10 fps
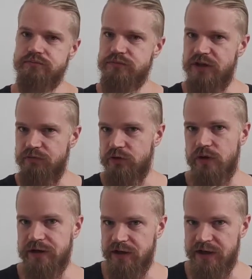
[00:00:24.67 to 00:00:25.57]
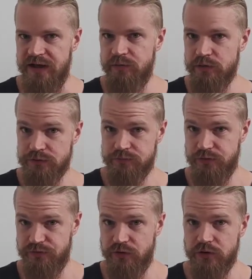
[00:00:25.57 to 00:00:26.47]
that required labor
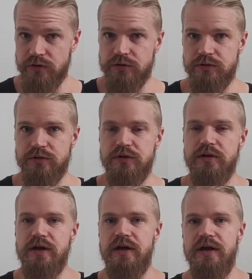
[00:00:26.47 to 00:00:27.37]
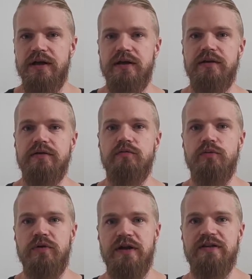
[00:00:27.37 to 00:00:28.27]
before and
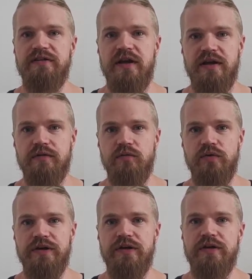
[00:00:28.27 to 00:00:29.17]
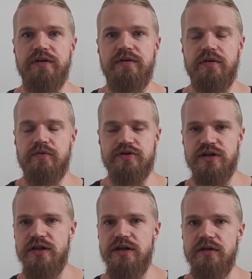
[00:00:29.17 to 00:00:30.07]
replace that with a
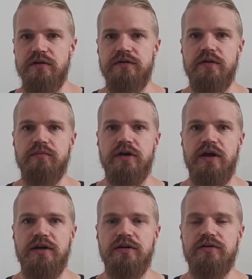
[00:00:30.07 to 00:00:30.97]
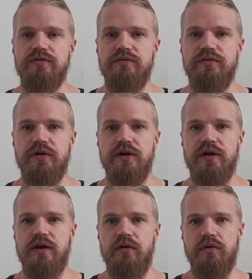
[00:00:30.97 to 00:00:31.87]
machine or some kind of
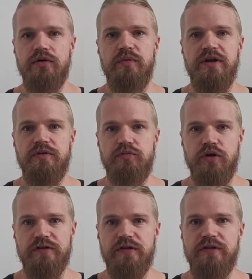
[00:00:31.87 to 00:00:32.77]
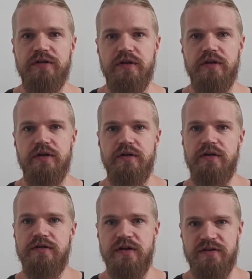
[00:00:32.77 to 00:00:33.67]
automated process
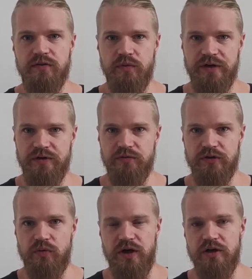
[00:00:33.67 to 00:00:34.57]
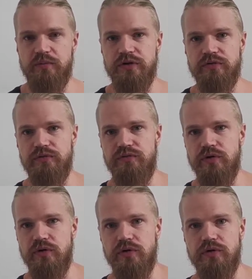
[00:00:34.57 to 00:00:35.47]
that takes away the requirement
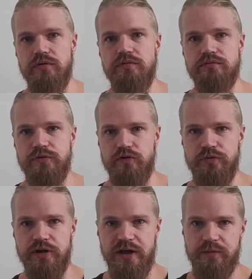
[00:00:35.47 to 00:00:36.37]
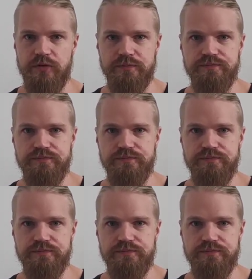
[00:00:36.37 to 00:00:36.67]
for human labor.